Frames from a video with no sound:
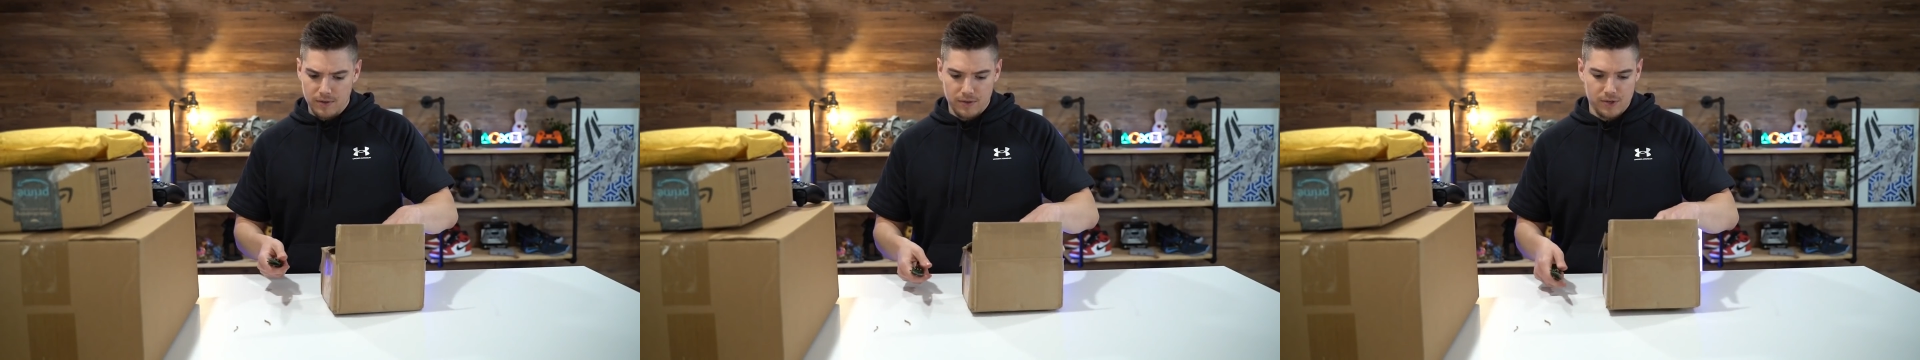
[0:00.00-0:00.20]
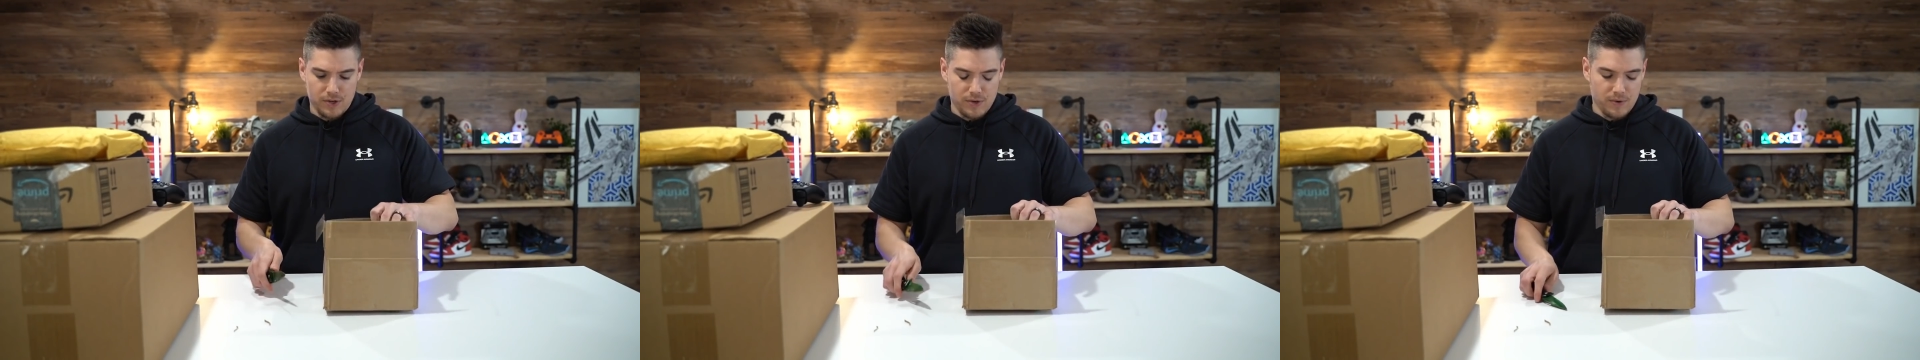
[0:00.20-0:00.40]

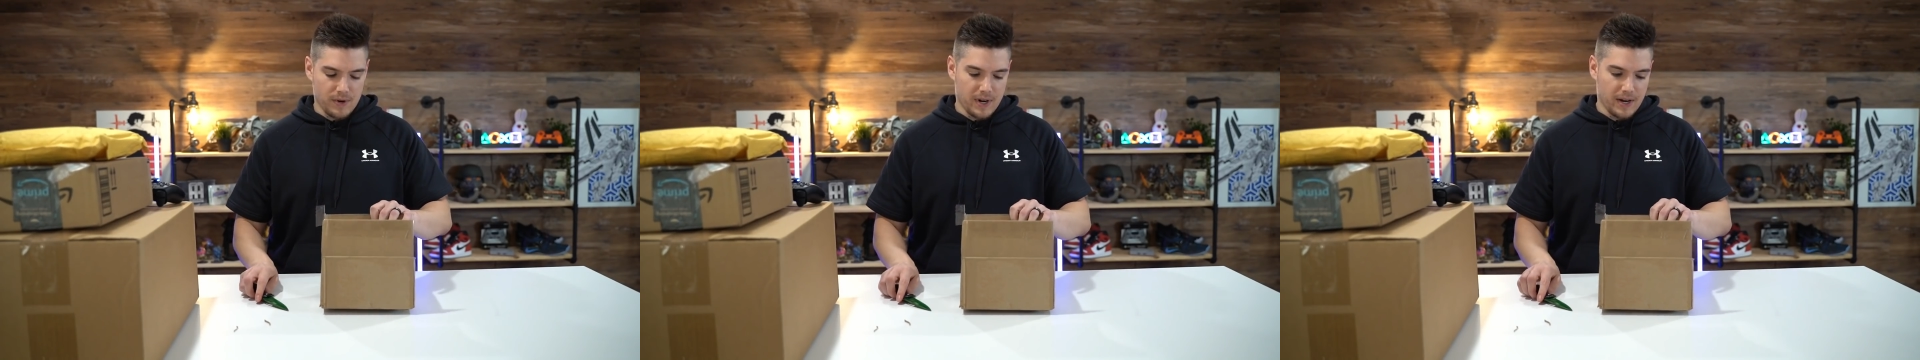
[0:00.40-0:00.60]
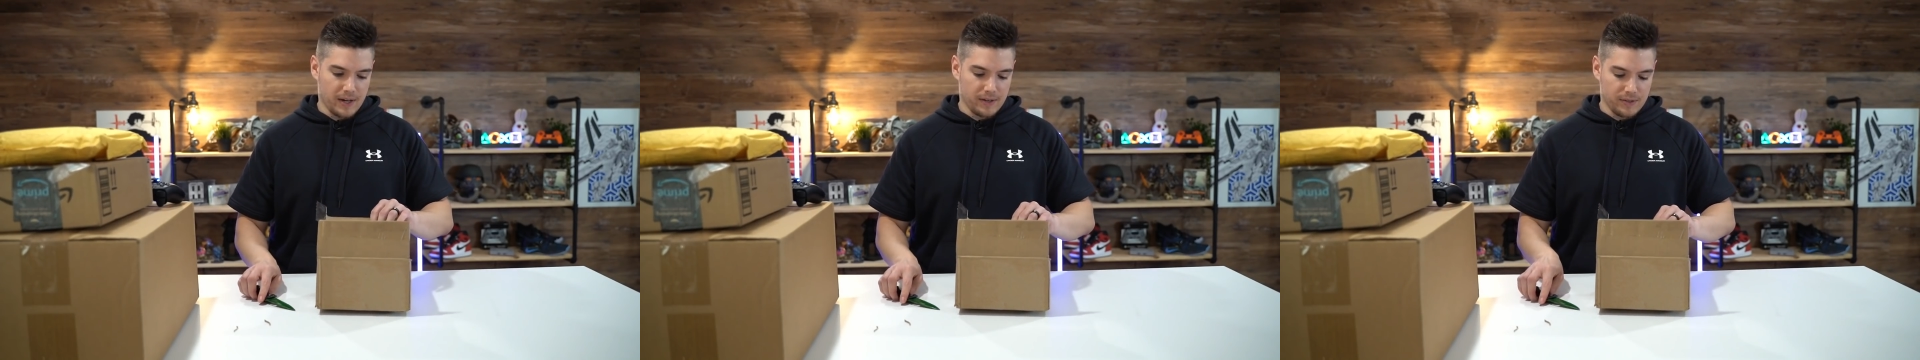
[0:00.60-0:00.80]

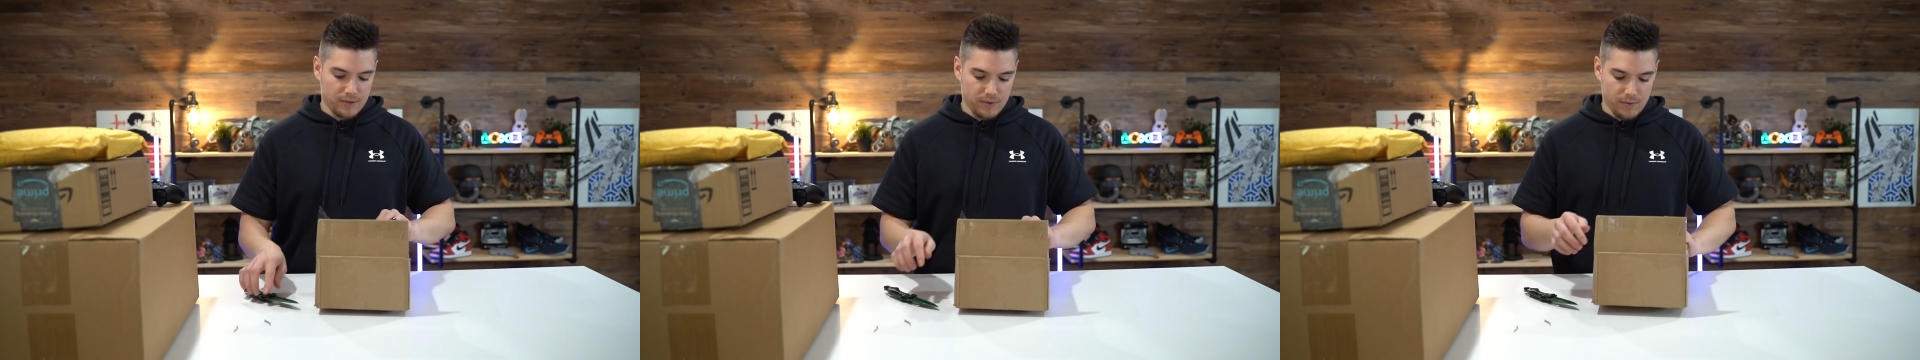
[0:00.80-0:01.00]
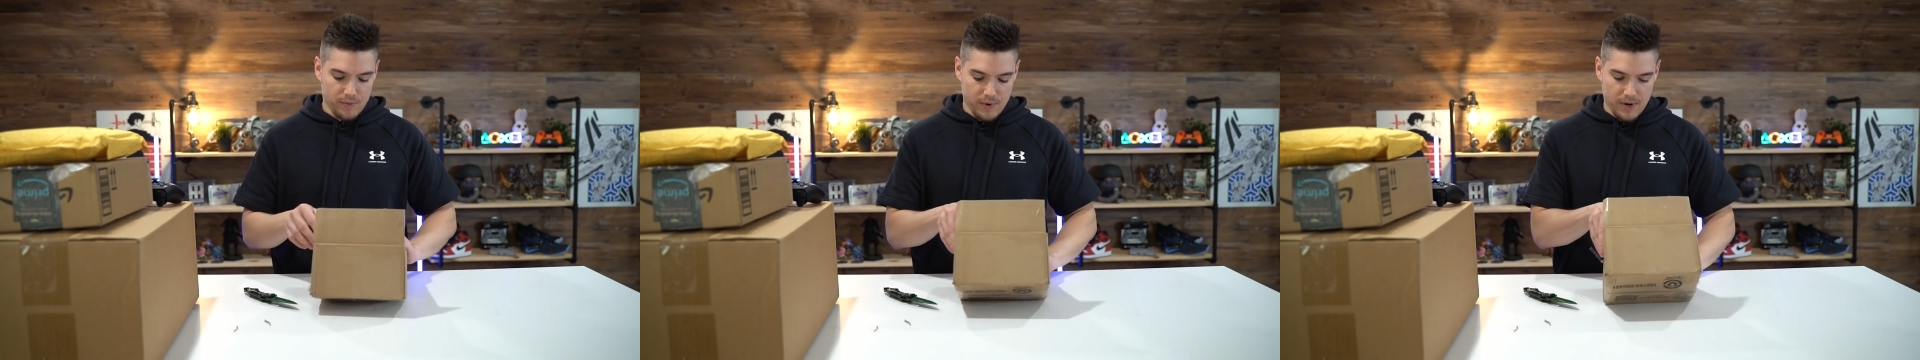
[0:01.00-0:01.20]
trying
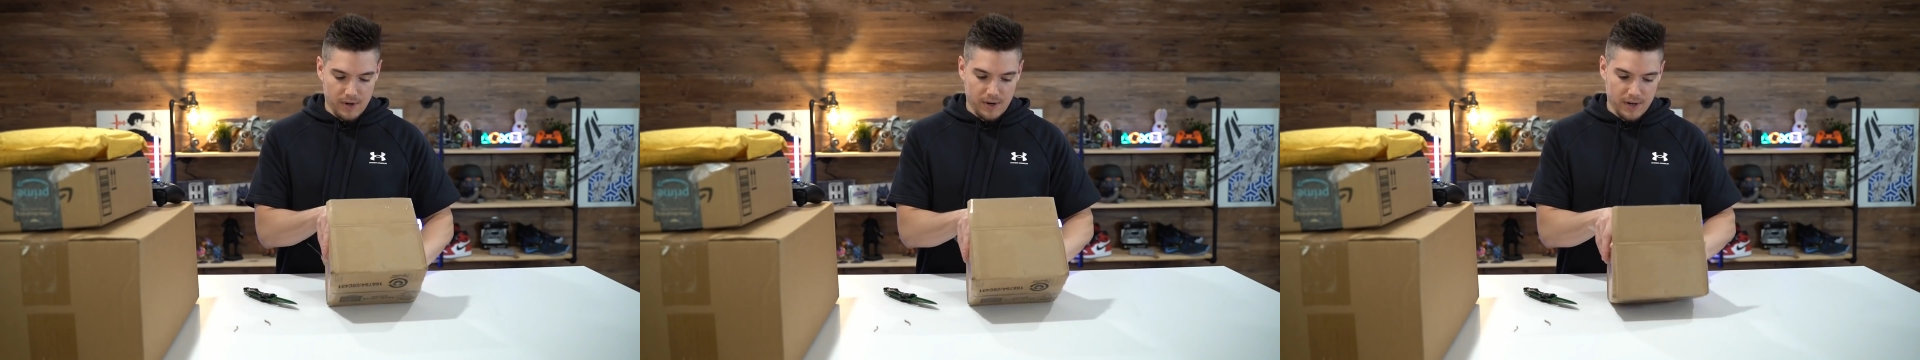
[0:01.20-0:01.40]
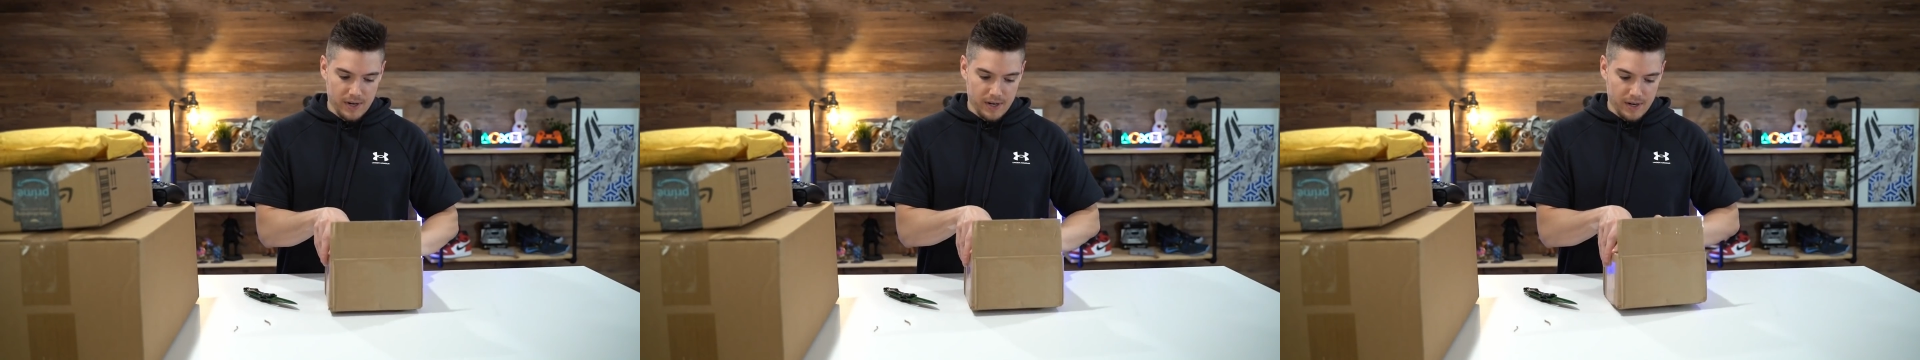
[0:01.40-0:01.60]
to work
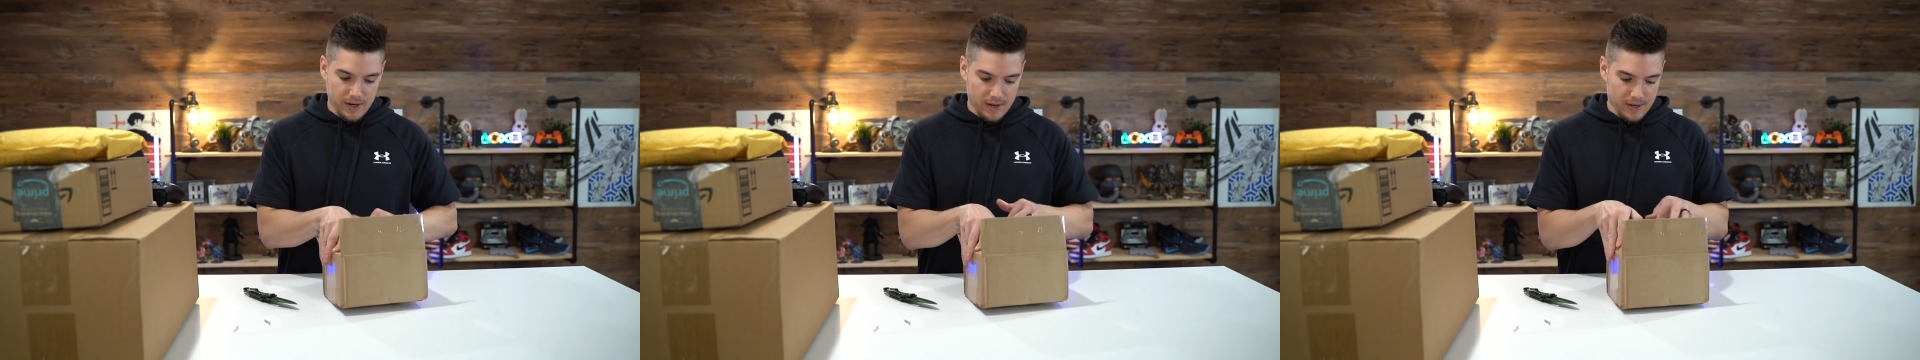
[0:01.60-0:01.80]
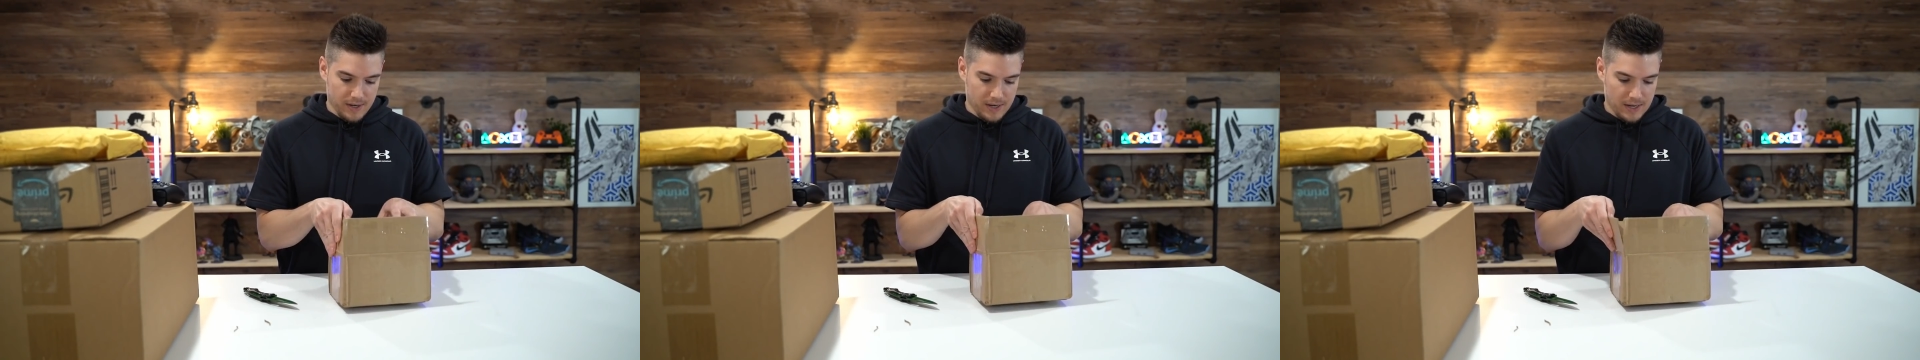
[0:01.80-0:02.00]
on
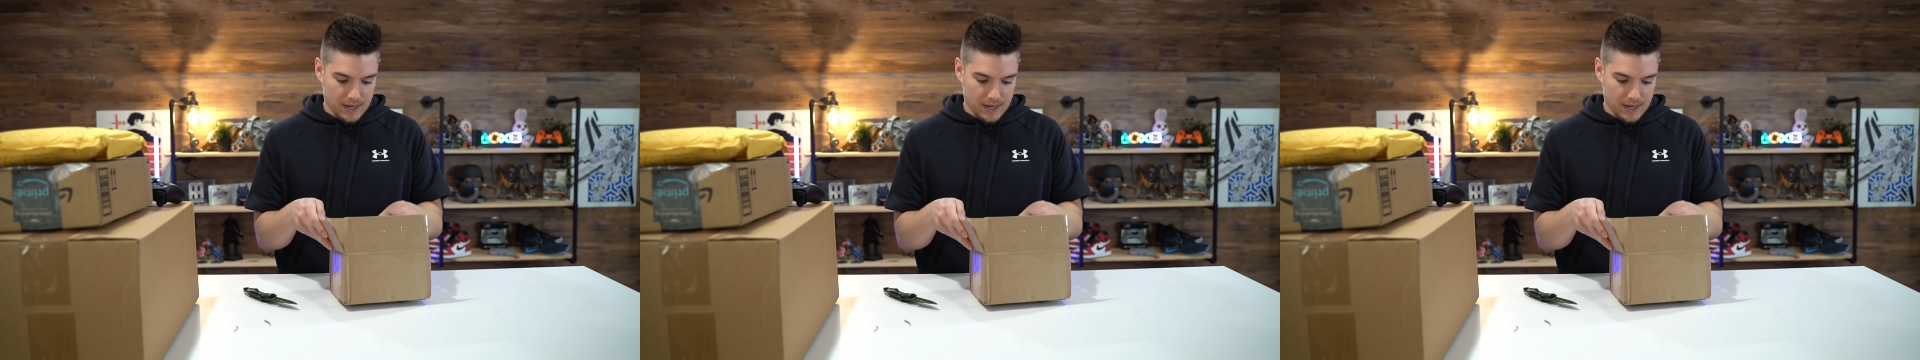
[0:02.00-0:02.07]
here.